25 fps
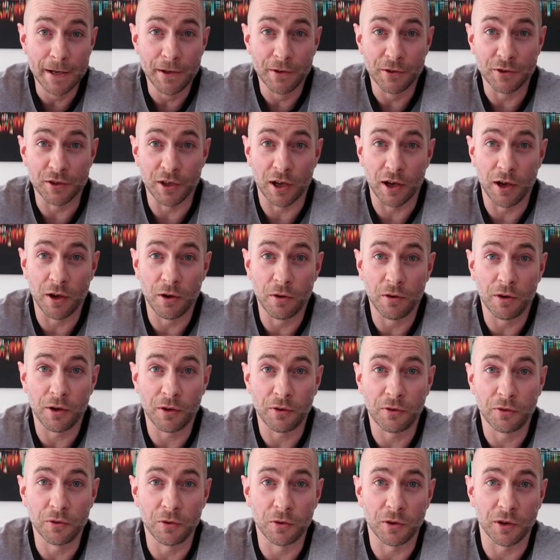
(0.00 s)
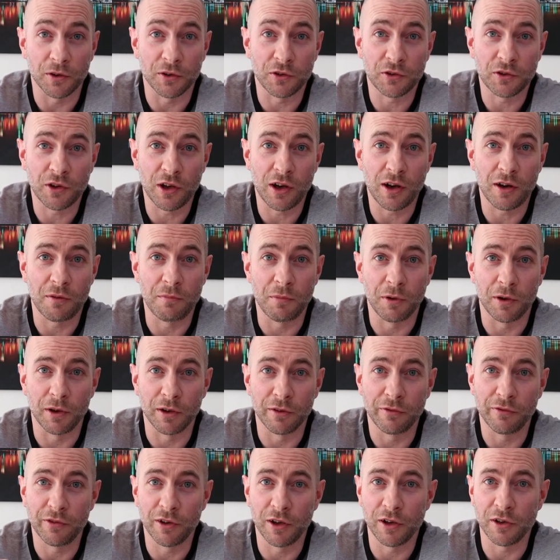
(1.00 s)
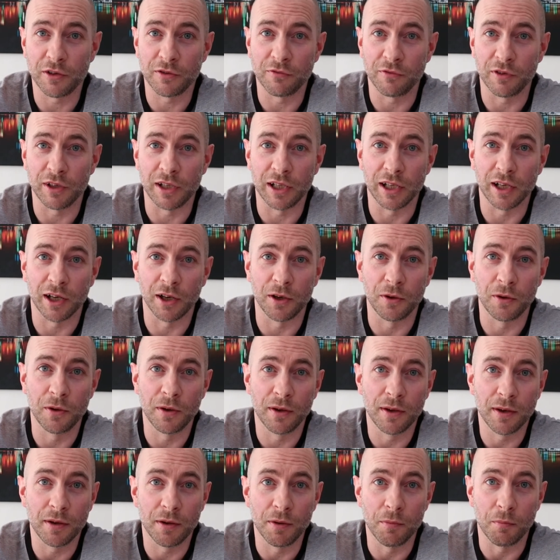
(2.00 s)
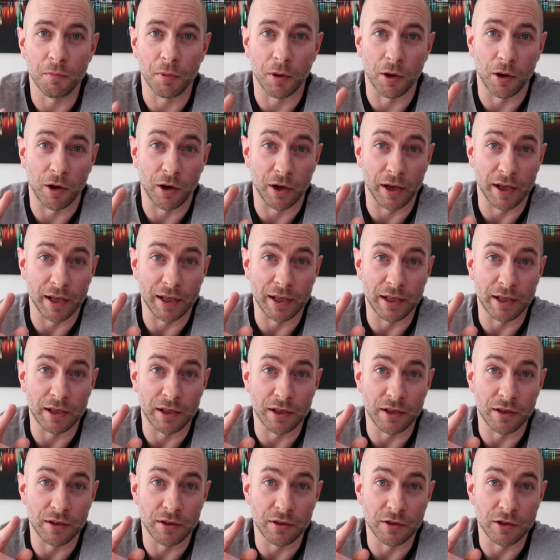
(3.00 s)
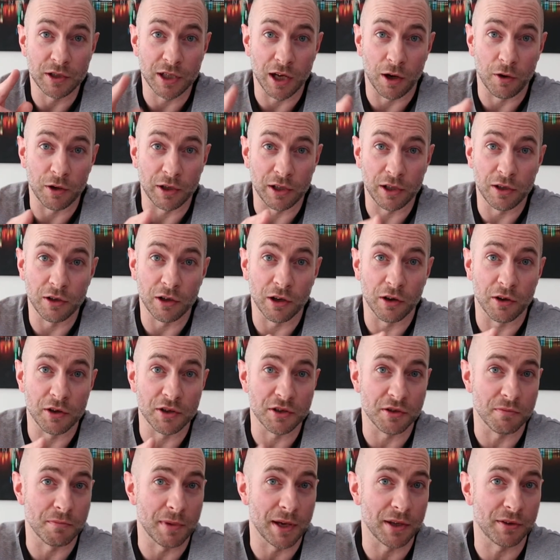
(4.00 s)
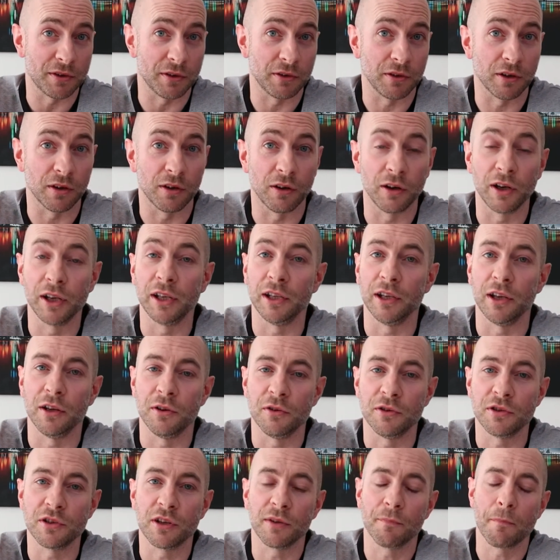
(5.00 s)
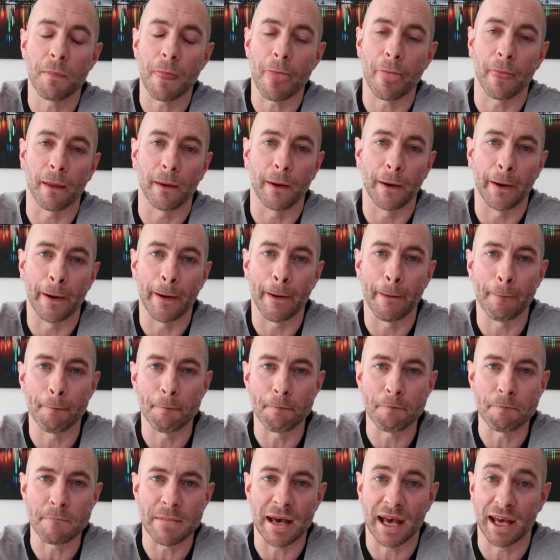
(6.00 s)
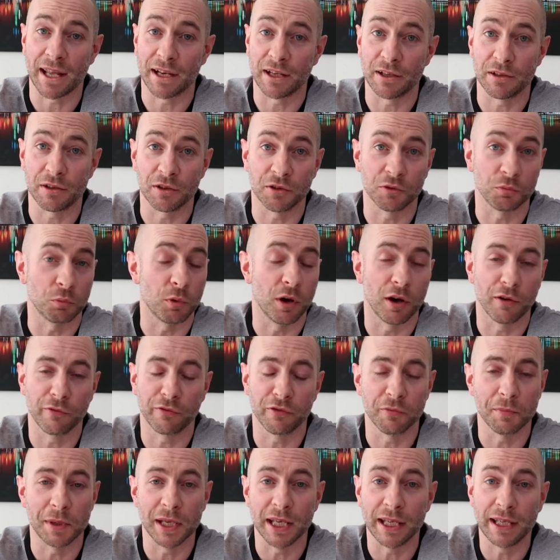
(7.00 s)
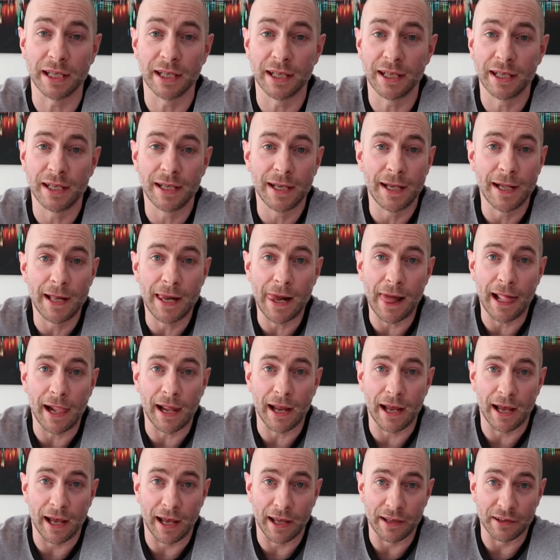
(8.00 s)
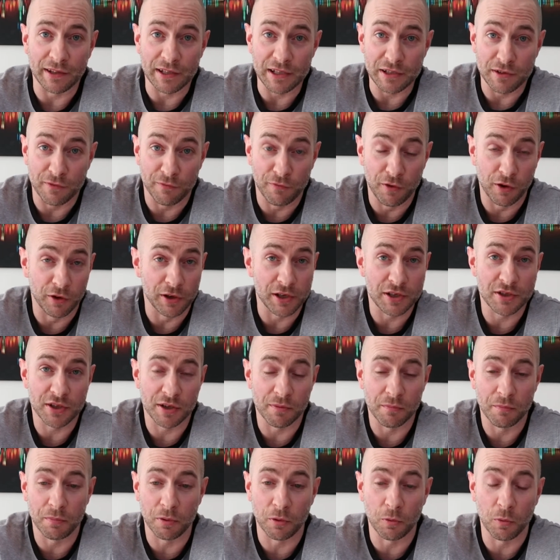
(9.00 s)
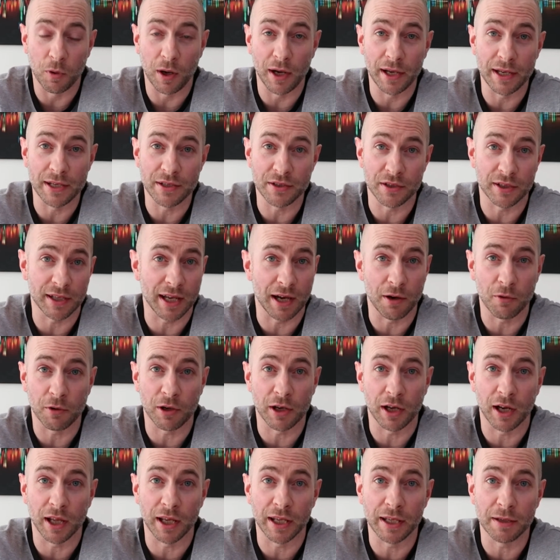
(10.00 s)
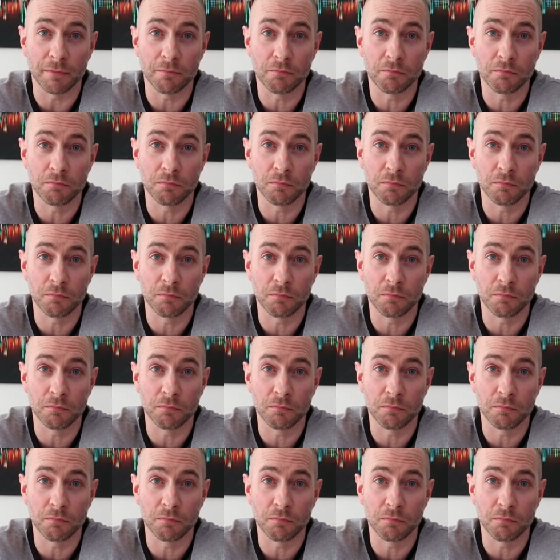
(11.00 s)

So I thought I'd start my first video by showing you guys the method that I use and has worked for me. And it's a very simple way to calculate